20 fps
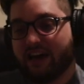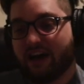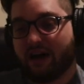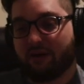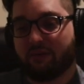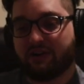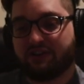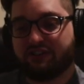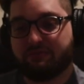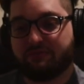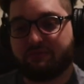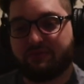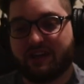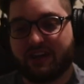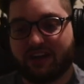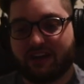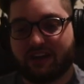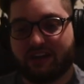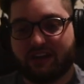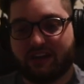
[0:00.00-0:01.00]
a bunch
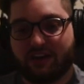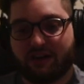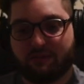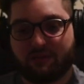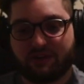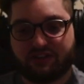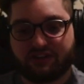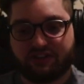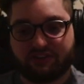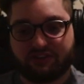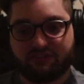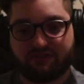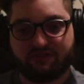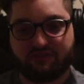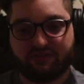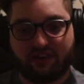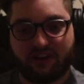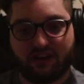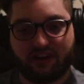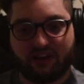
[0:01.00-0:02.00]

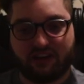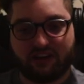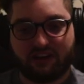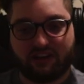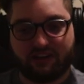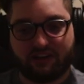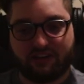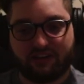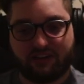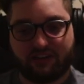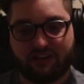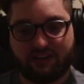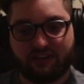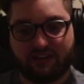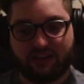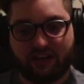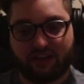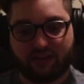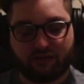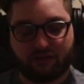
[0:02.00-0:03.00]
of
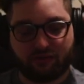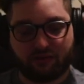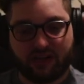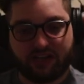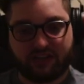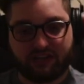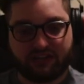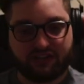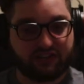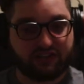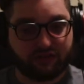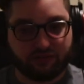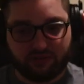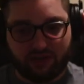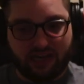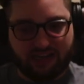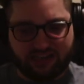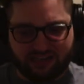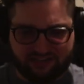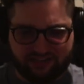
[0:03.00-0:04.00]
other writers who
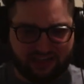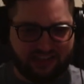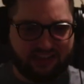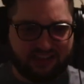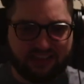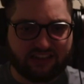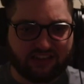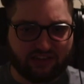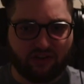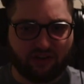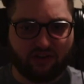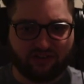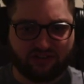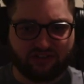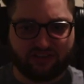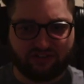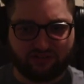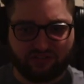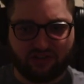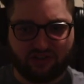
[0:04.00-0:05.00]
because I think there are
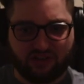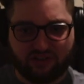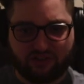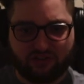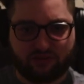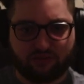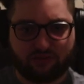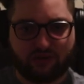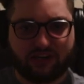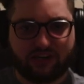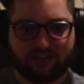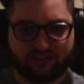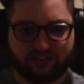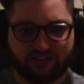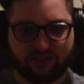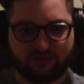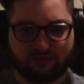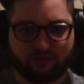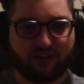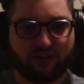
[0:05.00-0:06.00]
several other writers
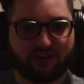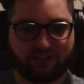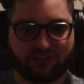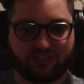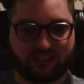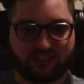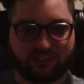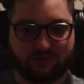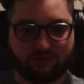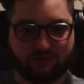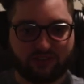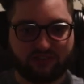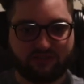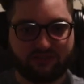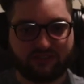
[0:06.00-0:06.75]
on the project. I believe